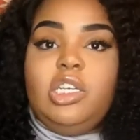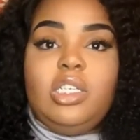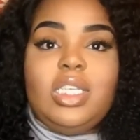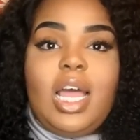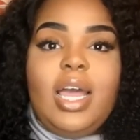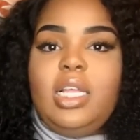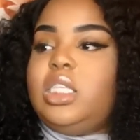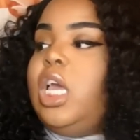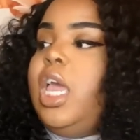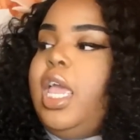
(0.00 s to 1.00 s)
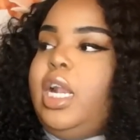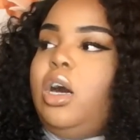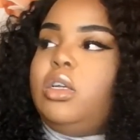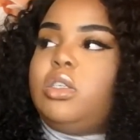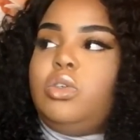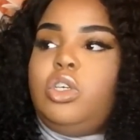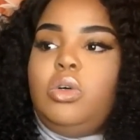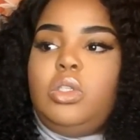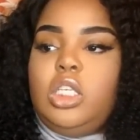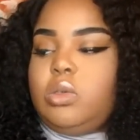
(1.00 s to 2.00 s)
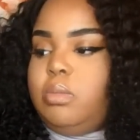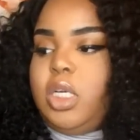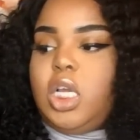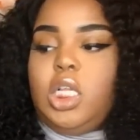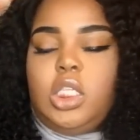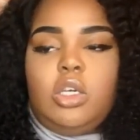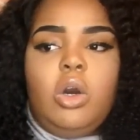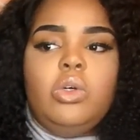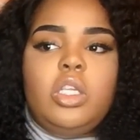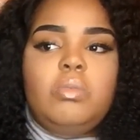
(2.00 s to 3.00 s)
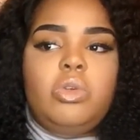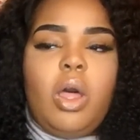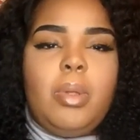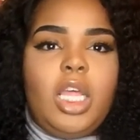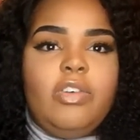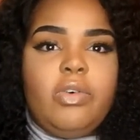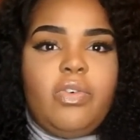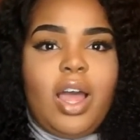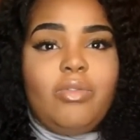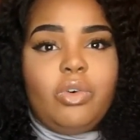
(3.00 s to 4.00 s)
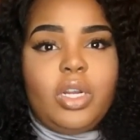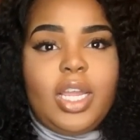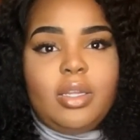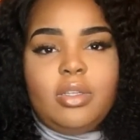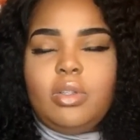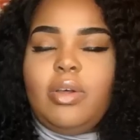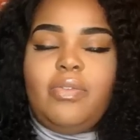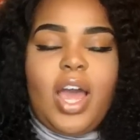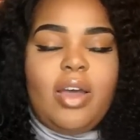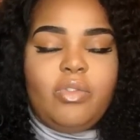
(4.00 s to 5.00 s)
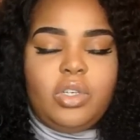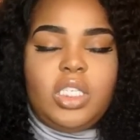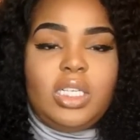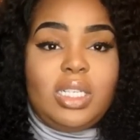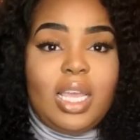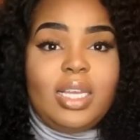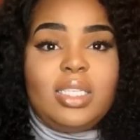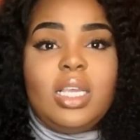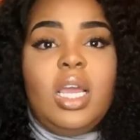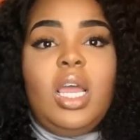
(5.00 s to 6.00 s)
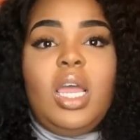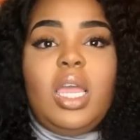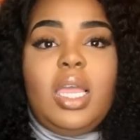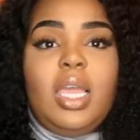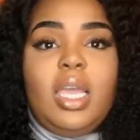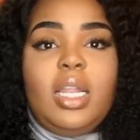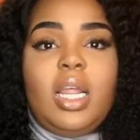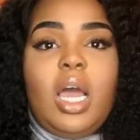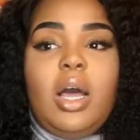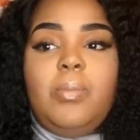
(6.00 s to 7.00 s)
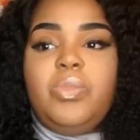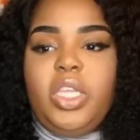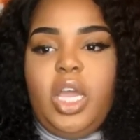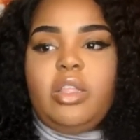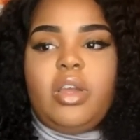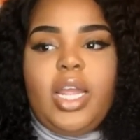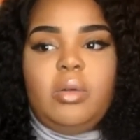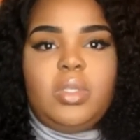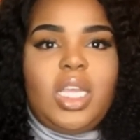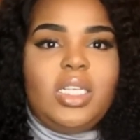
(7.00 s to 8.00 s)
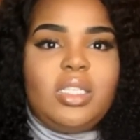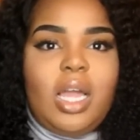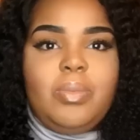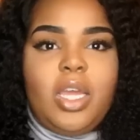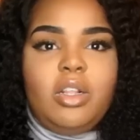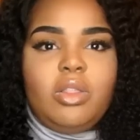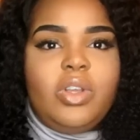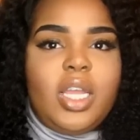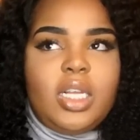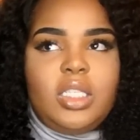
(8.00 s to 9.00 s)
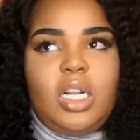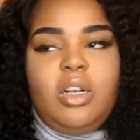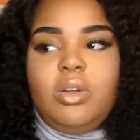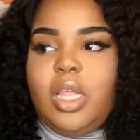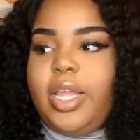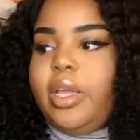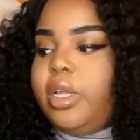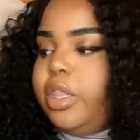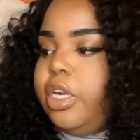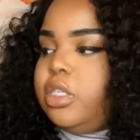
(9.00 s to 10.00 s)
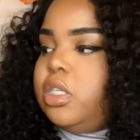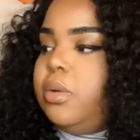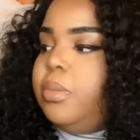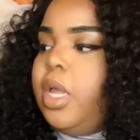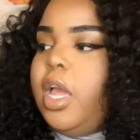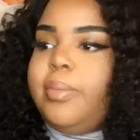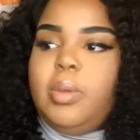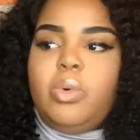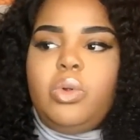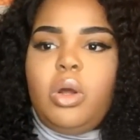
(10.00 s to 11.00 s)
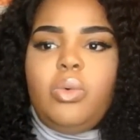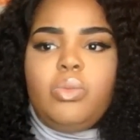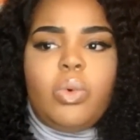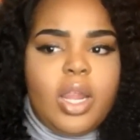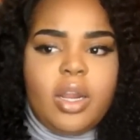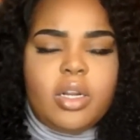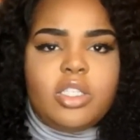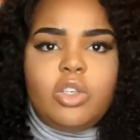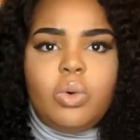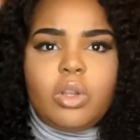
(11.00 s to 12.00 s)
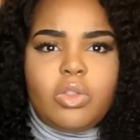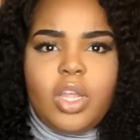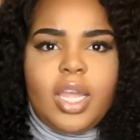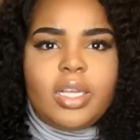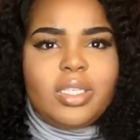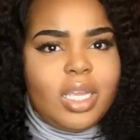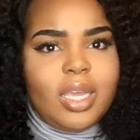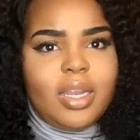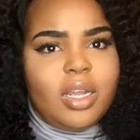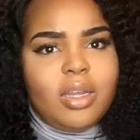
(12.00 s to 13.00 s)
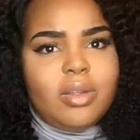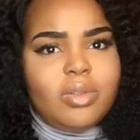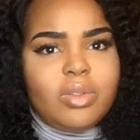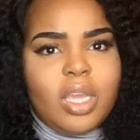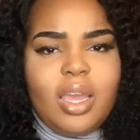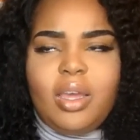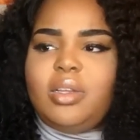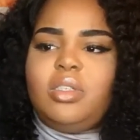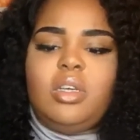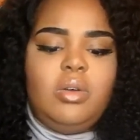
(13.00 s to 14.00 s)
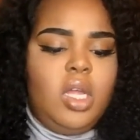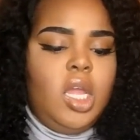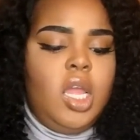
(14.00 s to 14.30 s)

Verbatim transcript: your size. And I also chose this one because it goes up to, I believe, a 5 or a, a 5 or 6X. And um, the other items like stopped at a 3X. And I know like there are some people who don't wear a 2 or 3X. And yeah, so